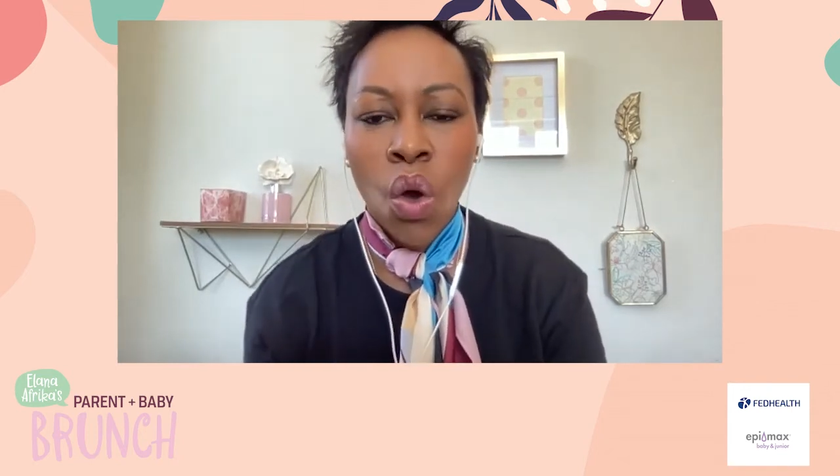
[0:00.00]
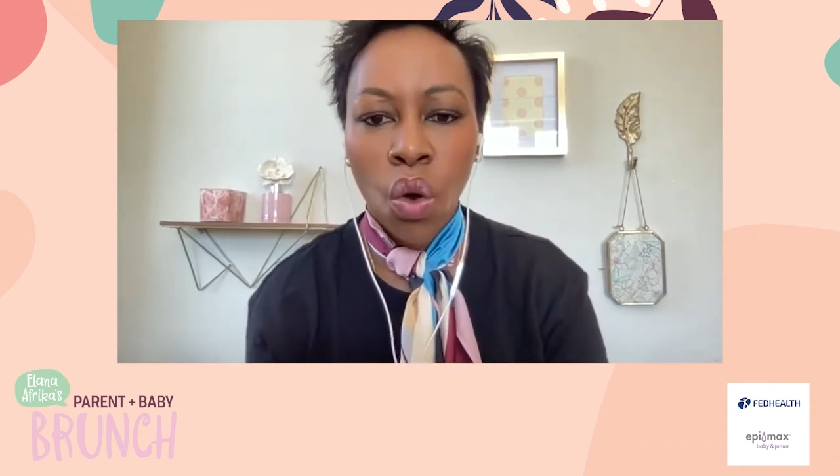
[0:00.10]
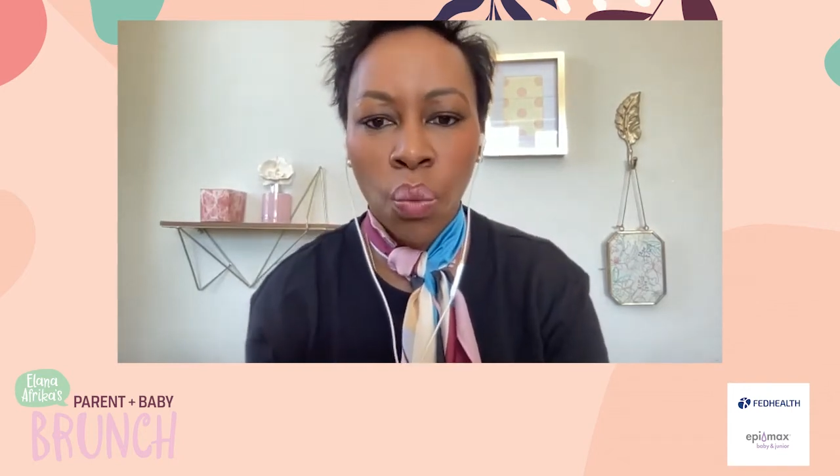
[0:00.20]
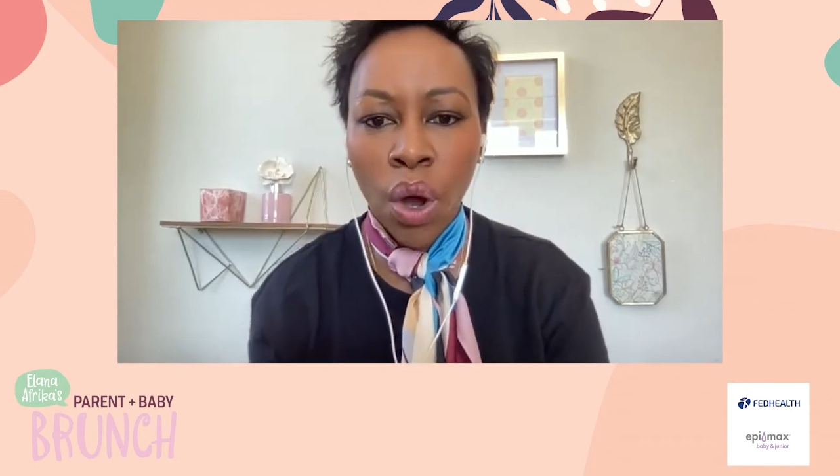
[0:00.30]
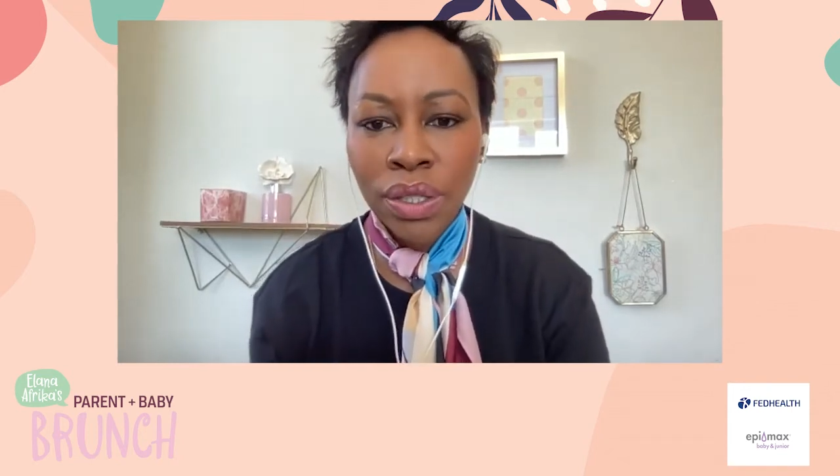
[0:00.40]

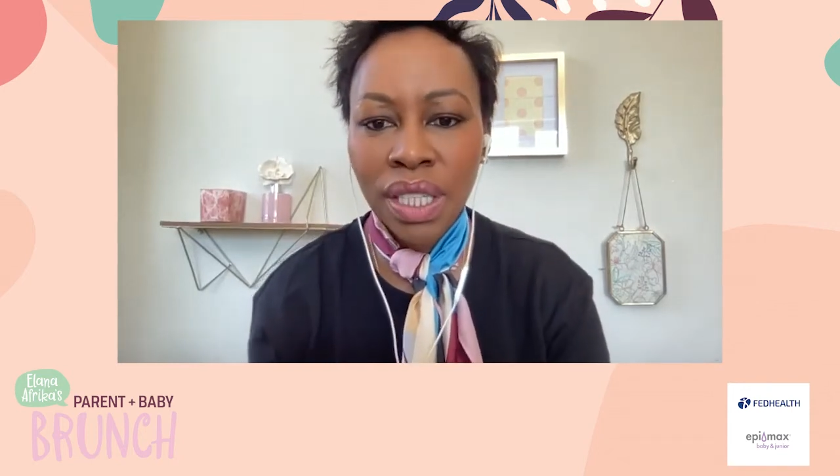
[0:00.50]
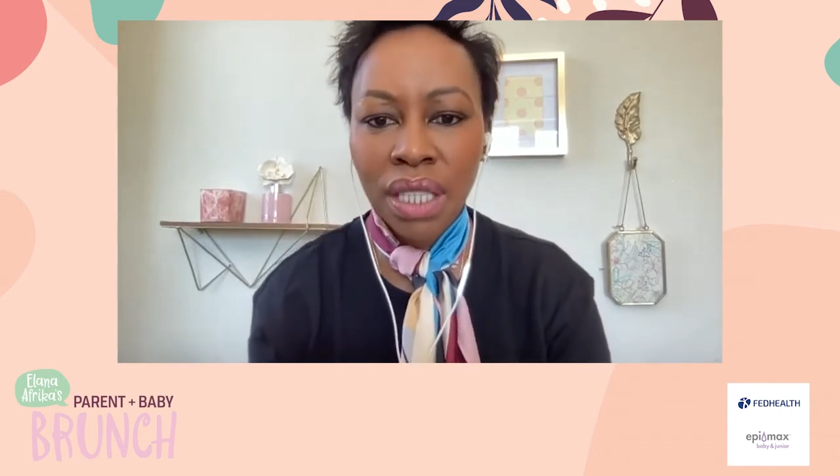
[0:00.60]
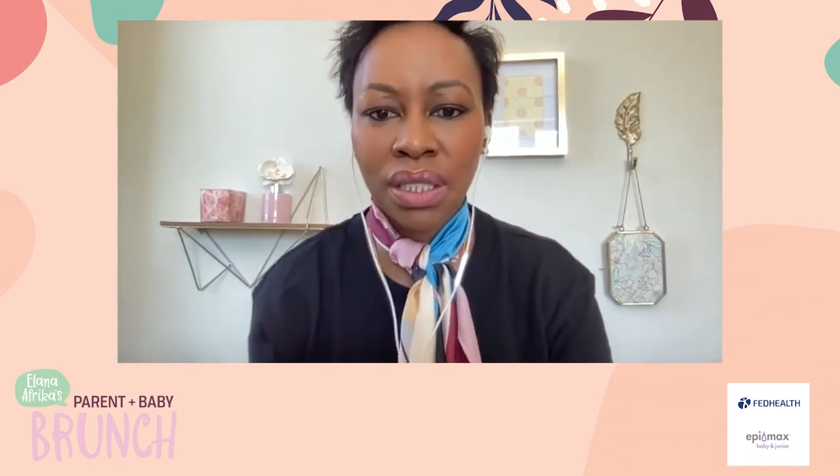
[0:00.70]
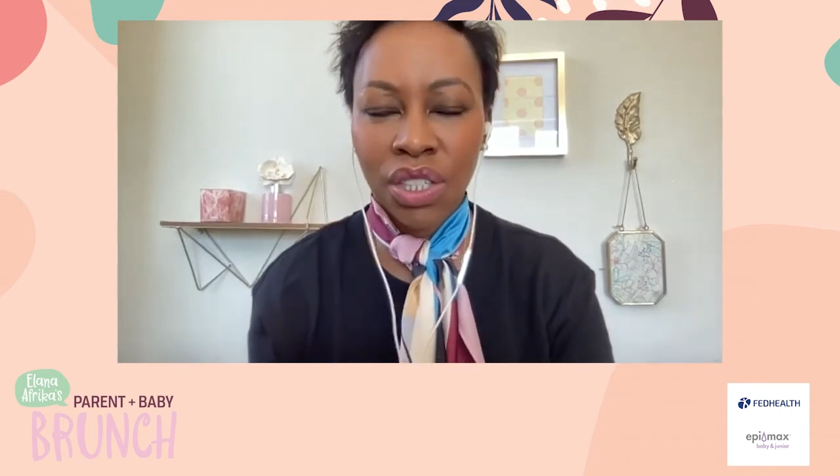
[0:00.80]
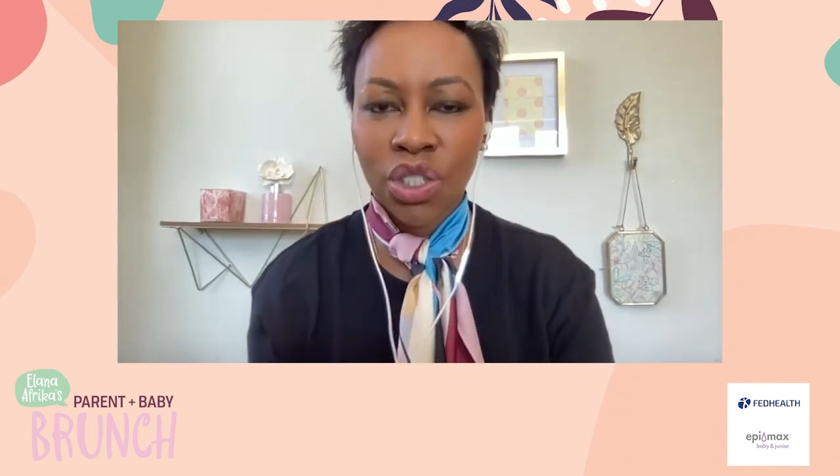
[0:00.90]
or won't tell
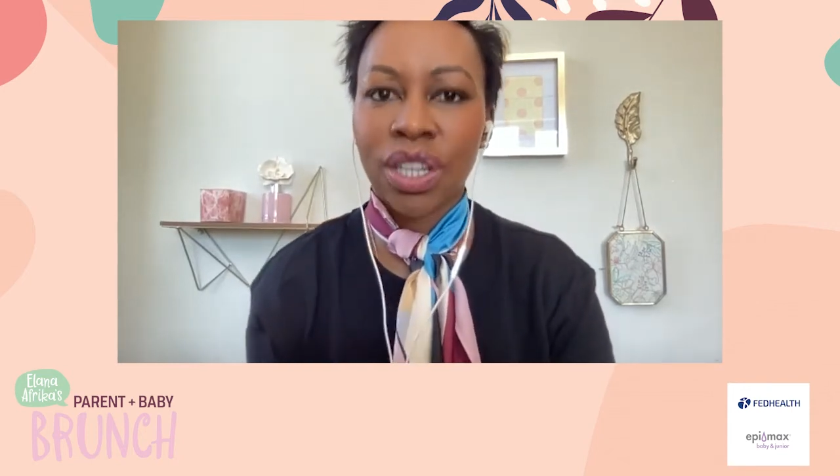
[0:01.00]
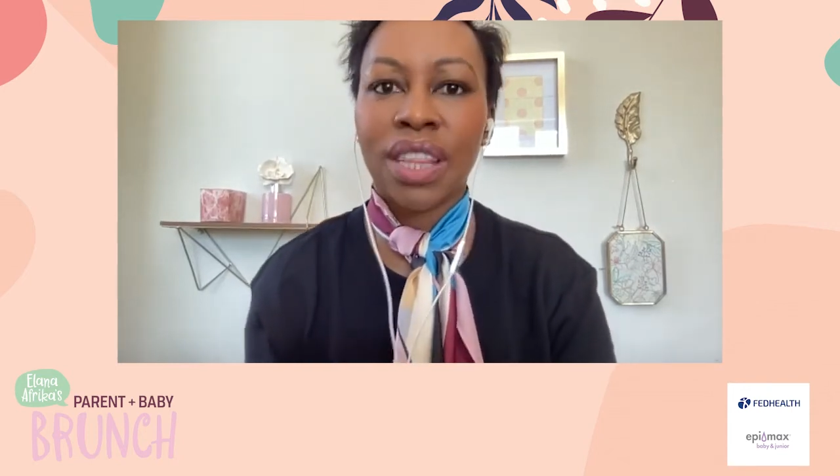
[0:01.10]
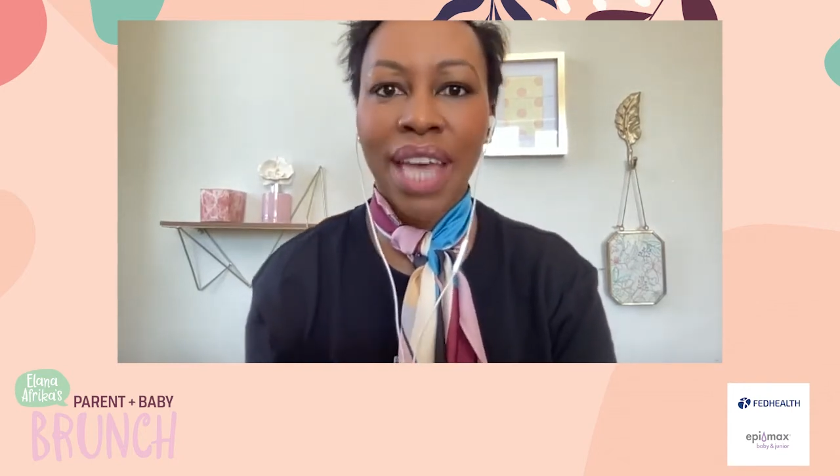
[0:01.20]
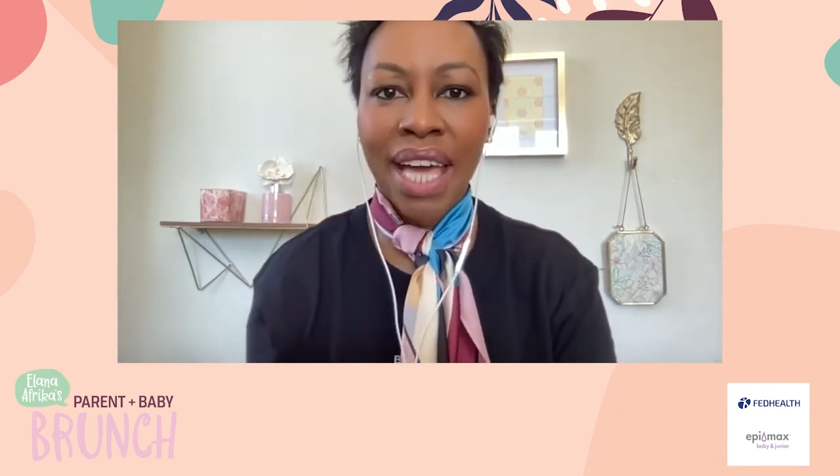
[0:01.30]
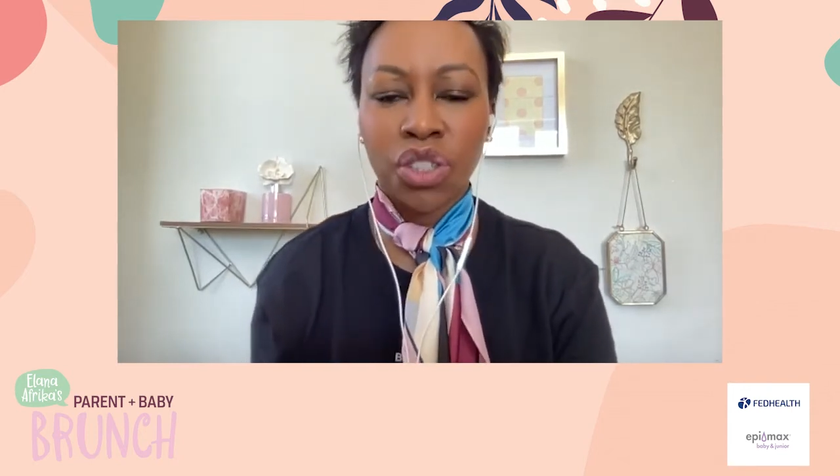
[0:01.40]
teacher
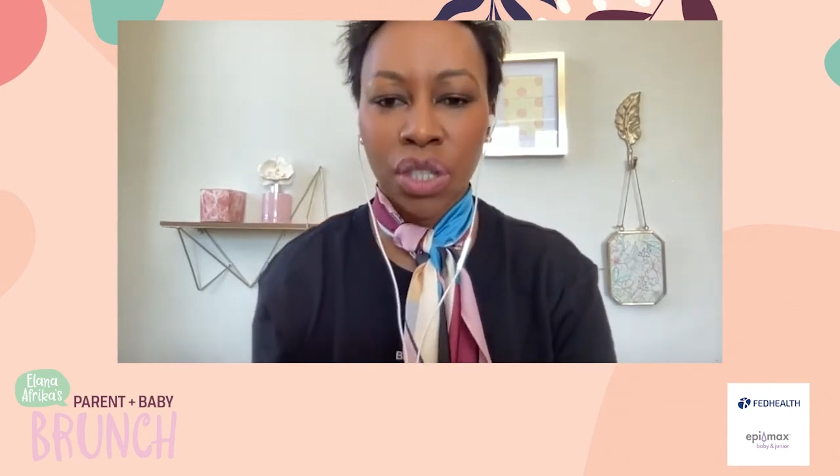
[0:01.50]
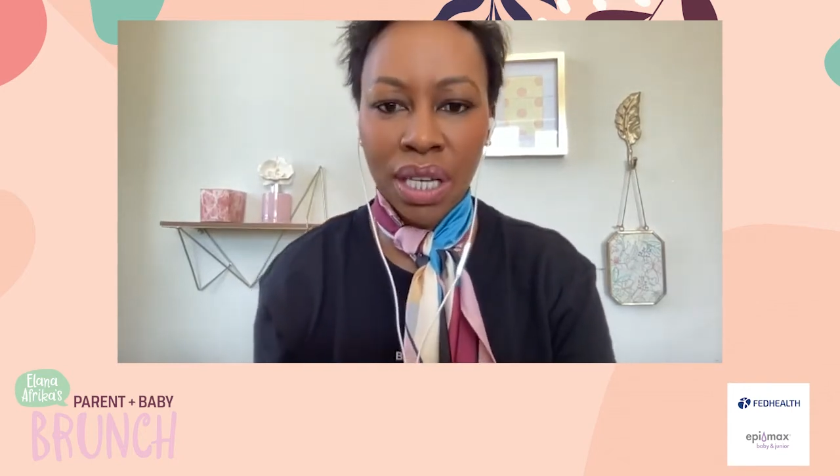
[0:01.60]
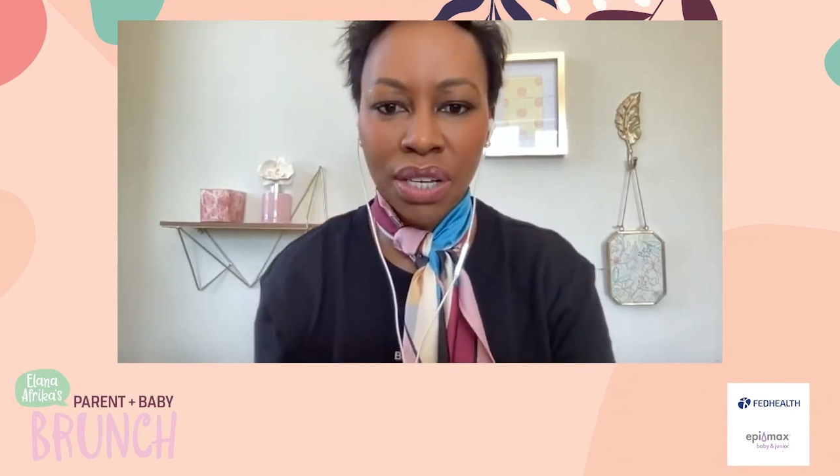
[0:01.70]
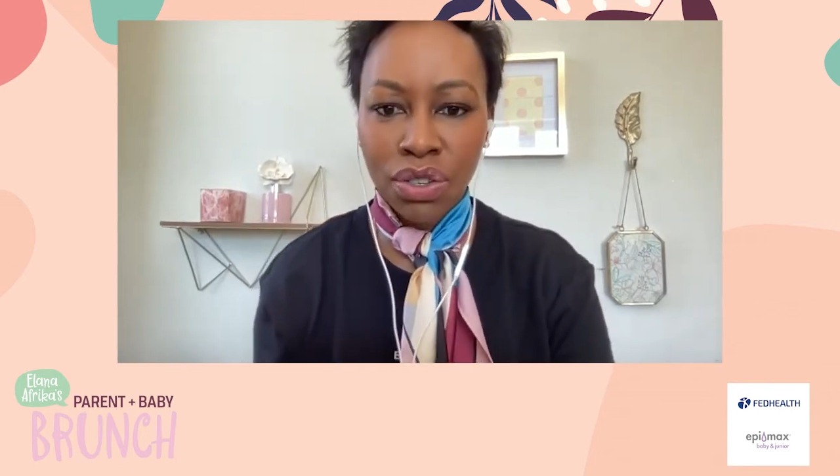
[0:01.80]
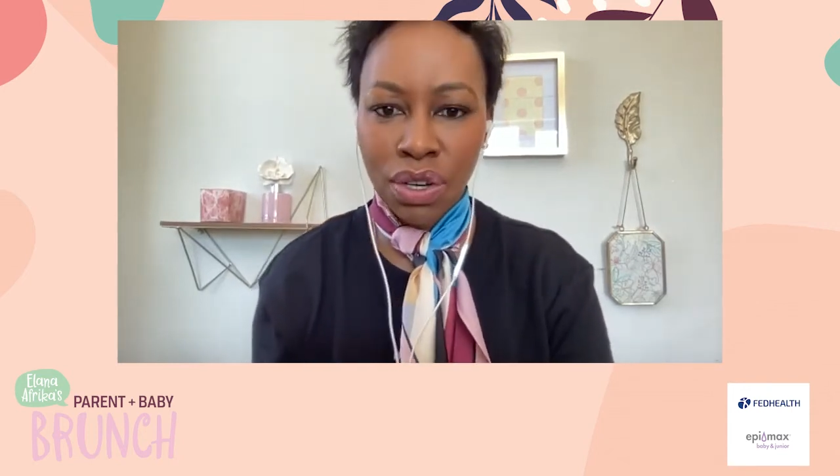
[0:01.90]
that they actually
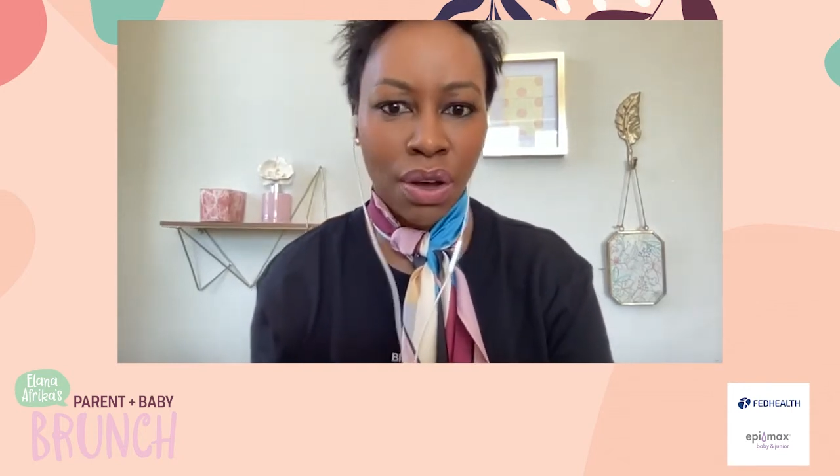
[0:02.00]
need to